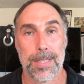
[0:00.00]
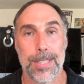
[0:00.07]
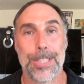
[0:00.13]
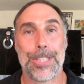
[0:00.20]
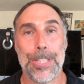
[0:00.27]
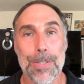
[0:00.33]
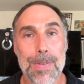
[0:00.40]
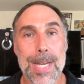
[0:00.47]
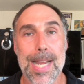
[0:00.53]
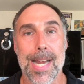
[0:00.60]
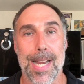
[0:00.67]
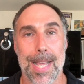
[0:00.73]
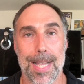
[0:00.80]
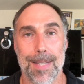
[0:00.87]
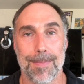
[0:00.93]
You're too
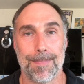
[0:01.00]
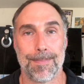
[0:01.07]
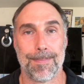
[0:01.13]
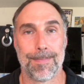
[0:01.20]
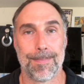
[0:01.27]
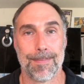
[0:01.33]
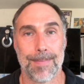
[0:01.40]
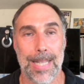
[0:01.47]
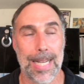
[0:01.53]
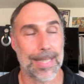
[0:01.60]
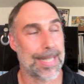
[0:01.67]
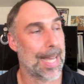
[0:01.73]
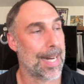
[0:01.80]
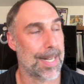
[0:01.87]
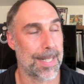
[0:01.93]
needy. I
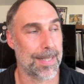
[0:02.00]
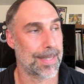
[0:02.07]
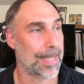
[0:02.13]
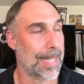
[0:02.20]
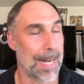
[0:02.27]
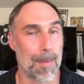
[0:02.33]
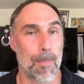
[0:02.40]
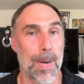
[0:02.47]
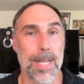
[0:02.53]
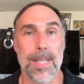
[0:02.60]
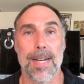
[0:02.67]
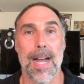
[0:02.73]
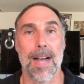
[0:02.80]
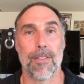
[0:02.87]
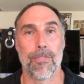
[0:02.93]
gotta break
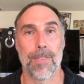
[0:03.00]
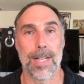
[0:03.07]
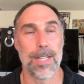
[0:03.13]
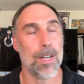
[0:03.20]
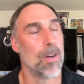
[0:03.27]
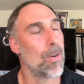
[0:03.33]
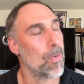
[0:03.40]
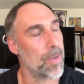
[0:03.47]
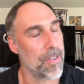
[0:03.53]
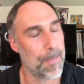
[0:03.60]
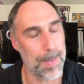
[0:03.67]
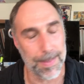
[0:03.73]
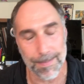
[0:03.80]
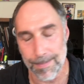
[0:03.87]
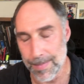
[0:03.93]
it off. I know we've
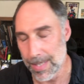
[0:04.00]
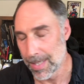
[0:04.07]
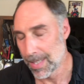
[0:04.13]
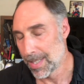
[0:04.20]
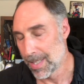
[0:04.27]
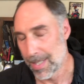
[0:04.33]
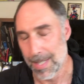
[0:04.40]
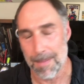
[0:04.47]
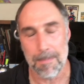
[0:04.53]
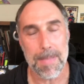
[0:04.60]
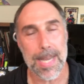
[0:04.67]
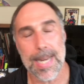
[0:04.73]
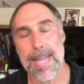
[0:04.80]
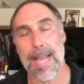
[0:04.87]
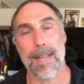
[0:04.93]
been
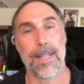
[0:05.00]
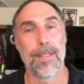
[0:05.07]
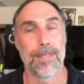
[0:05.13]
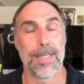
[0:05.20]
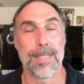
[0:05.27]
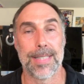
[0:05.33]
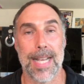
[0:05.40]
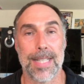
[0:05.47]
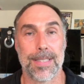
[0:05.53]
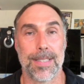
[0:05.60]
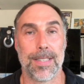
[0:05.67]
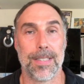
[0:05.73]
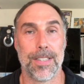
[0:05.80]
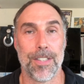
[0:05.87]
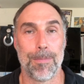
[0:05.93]
meeting out here in the
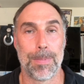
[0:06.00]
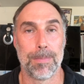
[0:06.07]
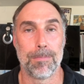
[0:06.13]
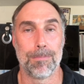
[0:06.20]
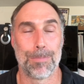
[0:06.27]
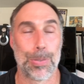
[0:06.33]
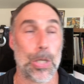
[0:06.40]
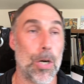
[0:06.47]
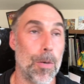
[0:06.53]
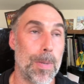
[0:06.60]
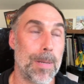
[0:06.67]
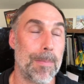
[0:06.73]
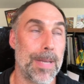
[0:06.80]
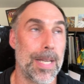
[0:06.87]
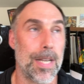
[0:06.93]
desert and you've been
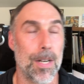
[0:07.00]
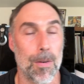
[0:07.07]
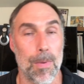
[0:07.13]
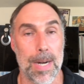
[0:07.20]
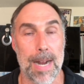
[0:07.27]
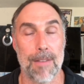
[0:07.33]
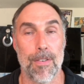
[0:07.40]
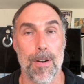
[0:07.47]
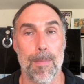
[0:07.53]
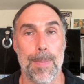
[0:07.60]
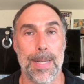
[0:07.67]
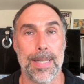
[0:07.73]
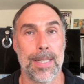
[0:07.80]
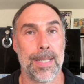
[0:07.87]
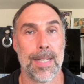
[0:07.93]
probing me or whatever,
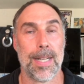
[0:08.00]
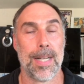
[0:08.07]
but